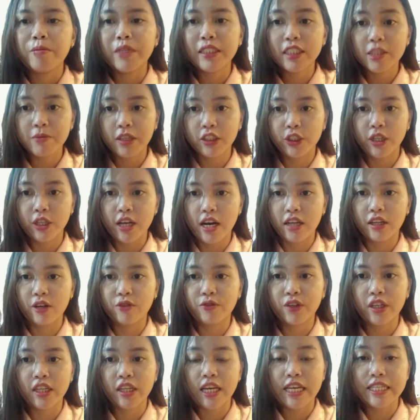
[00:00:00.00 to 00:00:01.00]
Mrs.
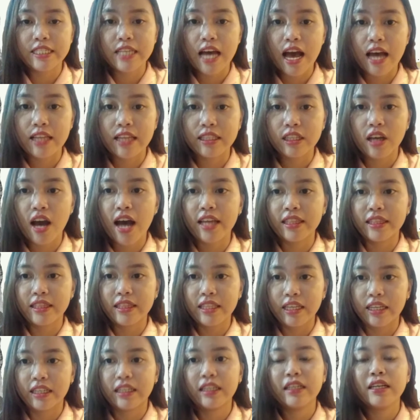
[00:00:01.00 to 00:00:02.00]
Madriaga purchased an
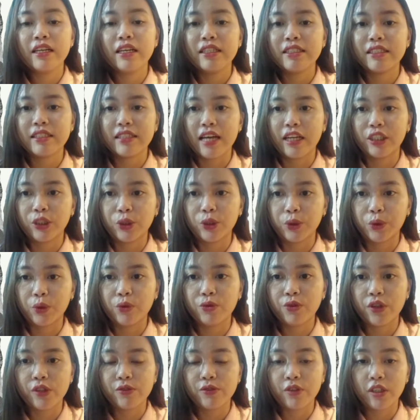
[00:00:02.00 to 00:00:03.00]
antique statue
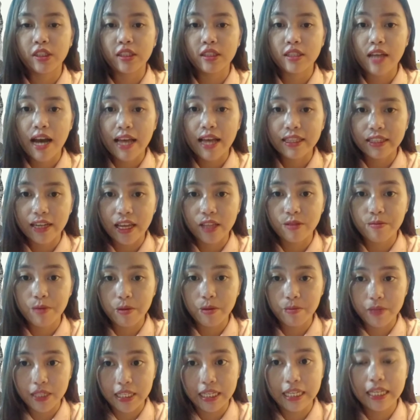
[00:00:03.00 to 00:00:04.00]
for
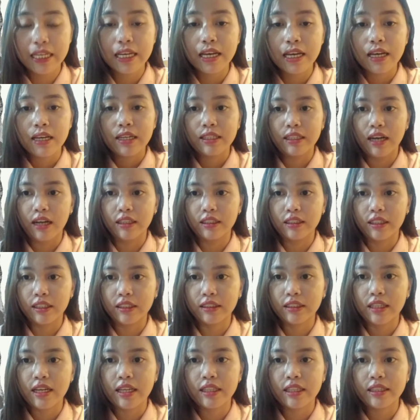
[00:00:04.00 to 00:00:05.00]

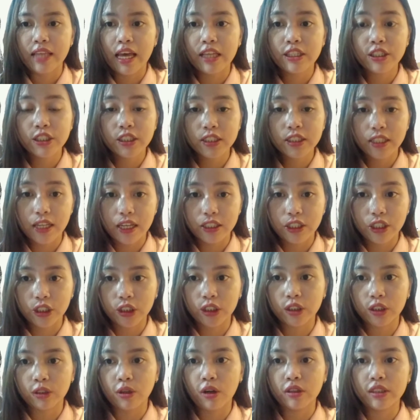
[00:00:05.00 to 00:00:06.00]
$450. 10 years
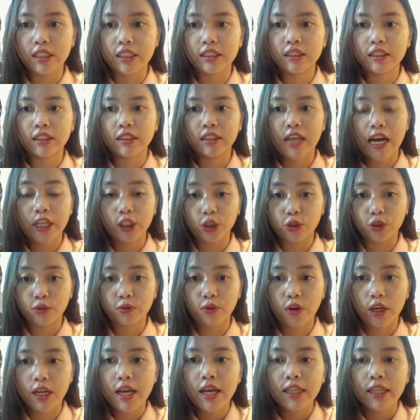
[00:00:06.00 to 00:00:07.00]
later, she sold this statue
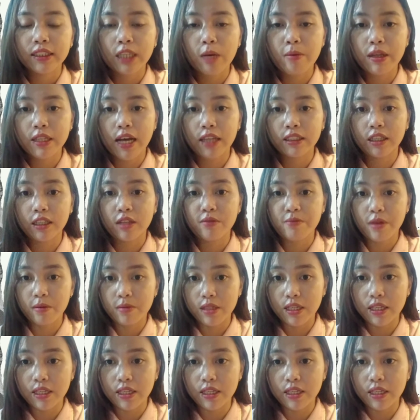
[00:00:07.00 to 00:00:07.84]
for $750.